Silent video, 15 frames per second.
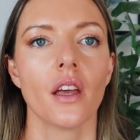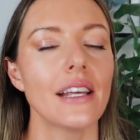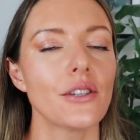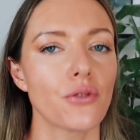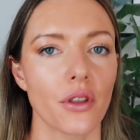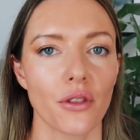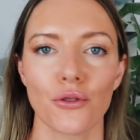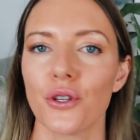
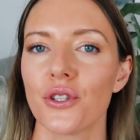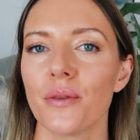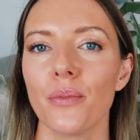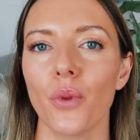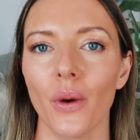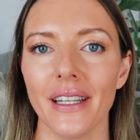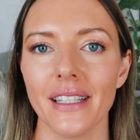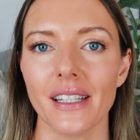Let's run through some
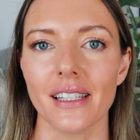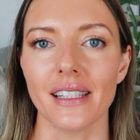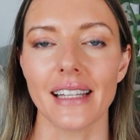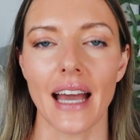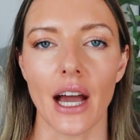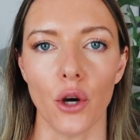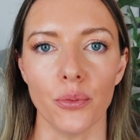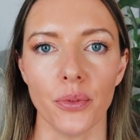pointers to
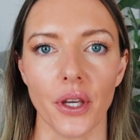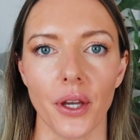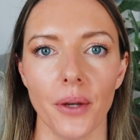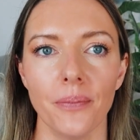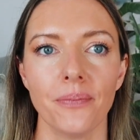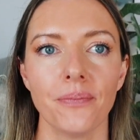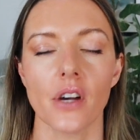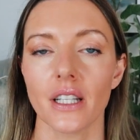help
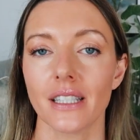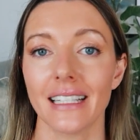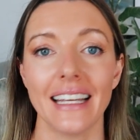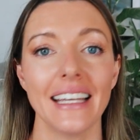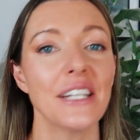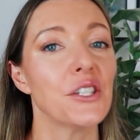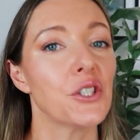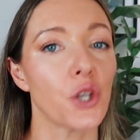you.
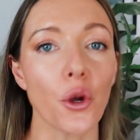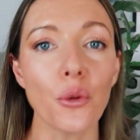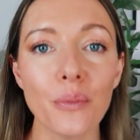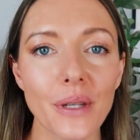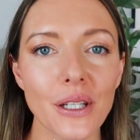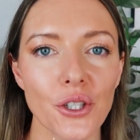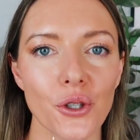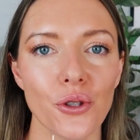Firstly, don't
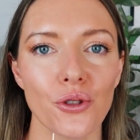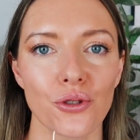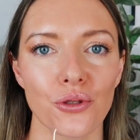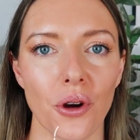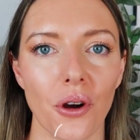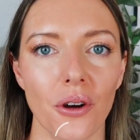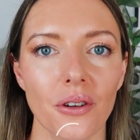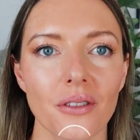be too
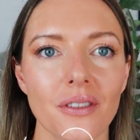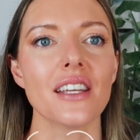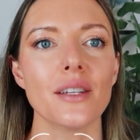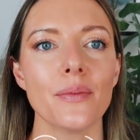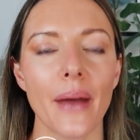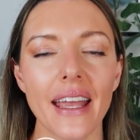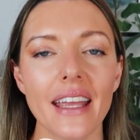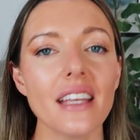strong. The
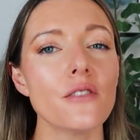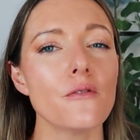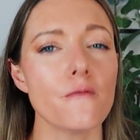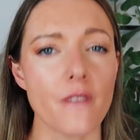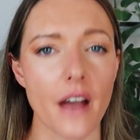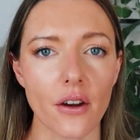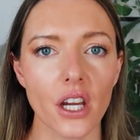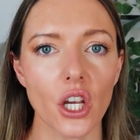debate is
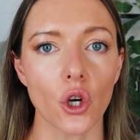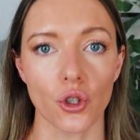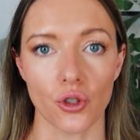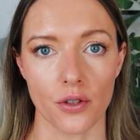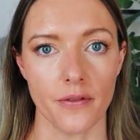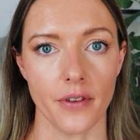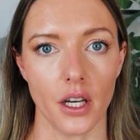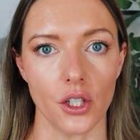very
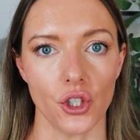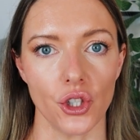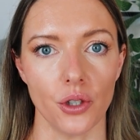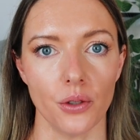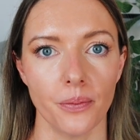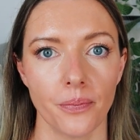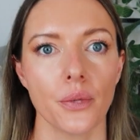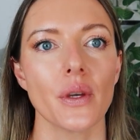
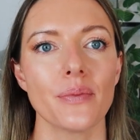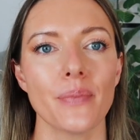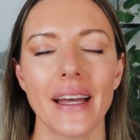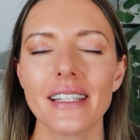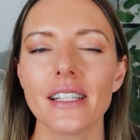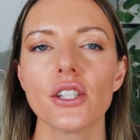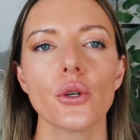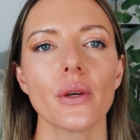controversial, so it's
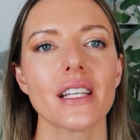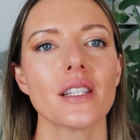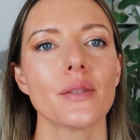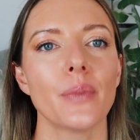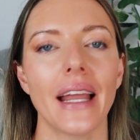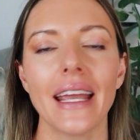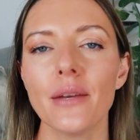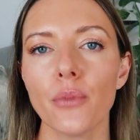better to
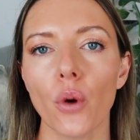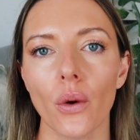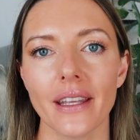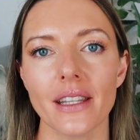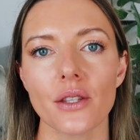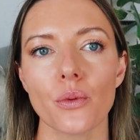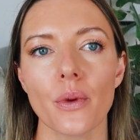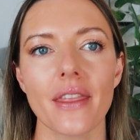explain
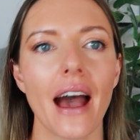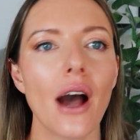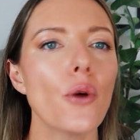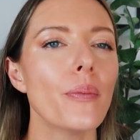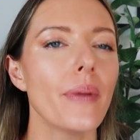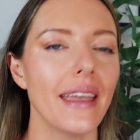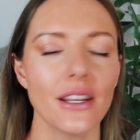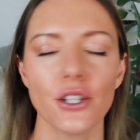points
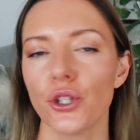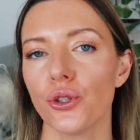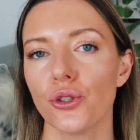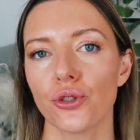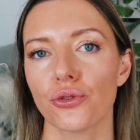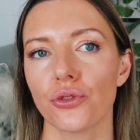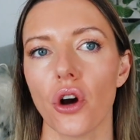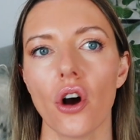without being too
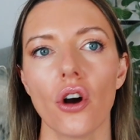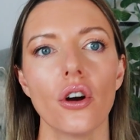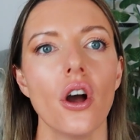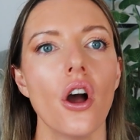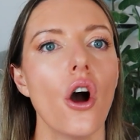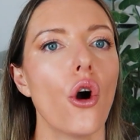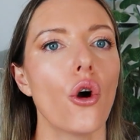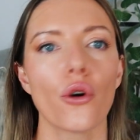strong
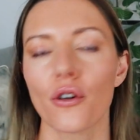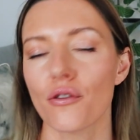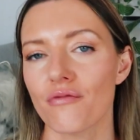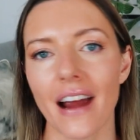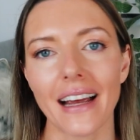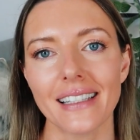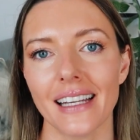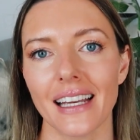or
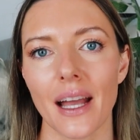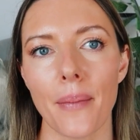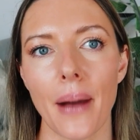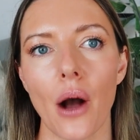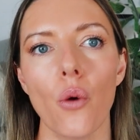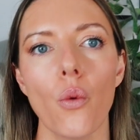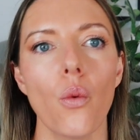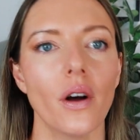erratic
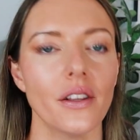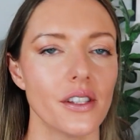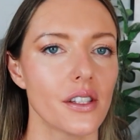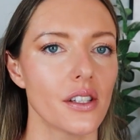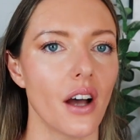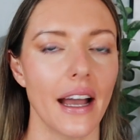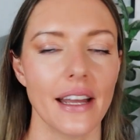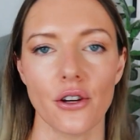about one
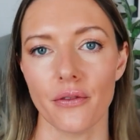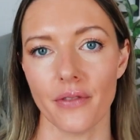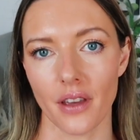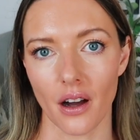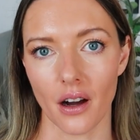side of the